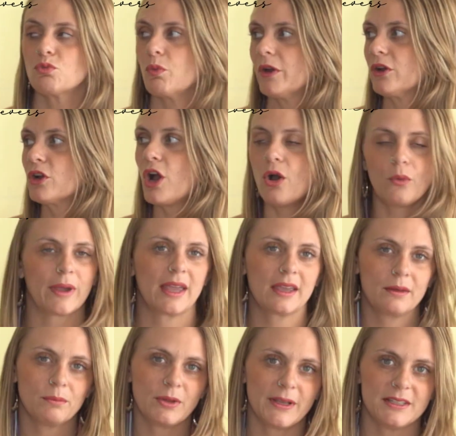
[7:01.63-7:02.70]
we're
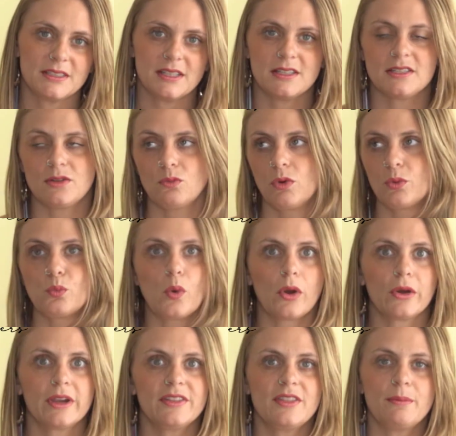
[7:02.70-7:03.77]
going places and we're
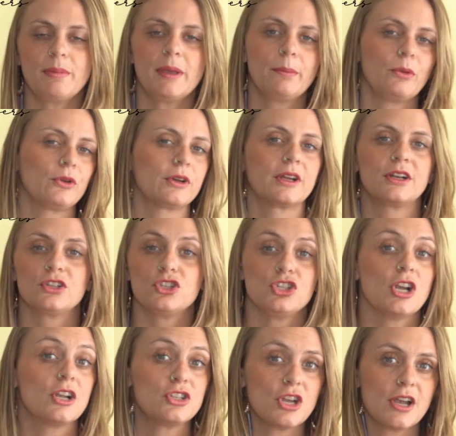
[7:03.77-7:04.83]
worried that people are going to
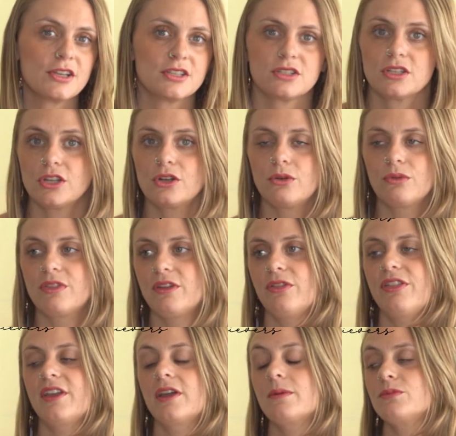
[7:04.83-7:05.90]
judge us. You know, they'll
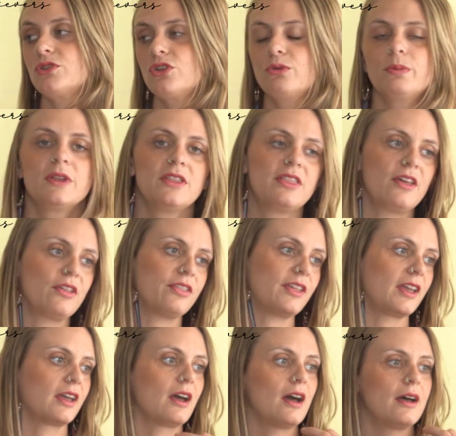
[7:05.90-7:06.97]
think I'm stupid, they'll
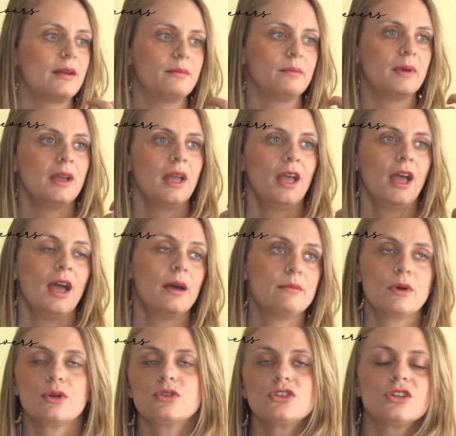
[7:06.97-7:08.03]
think I'm
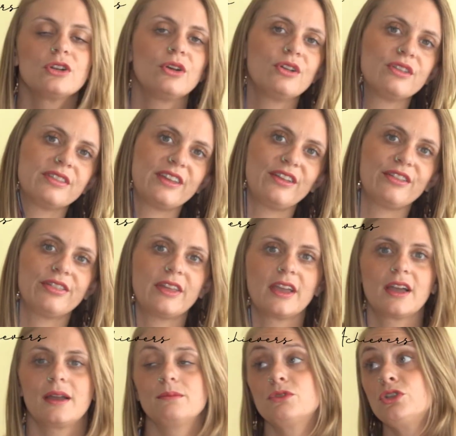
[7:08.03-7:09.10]
emotional, they'll think
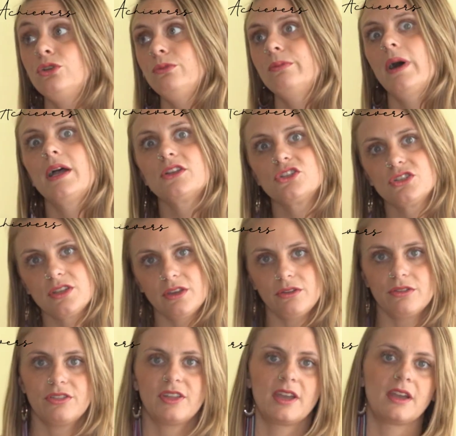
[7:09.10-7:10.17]
I'm too much, they'll
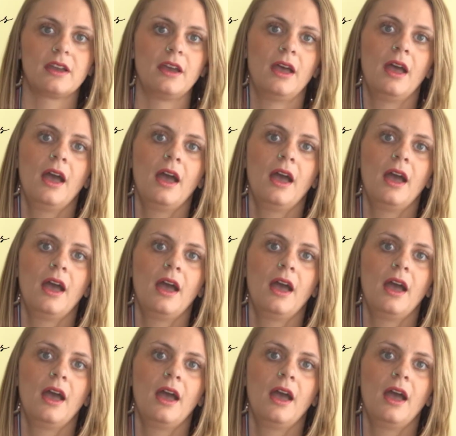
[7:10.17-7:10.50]
think